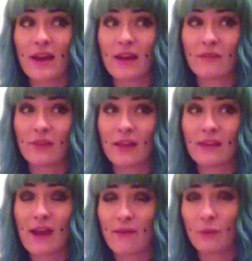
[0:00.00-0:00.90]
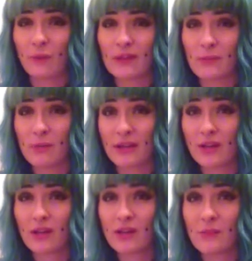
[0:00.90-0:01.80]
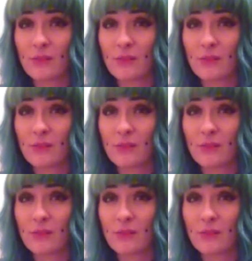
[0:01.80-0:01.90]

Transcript: and I feel like they haven't really been good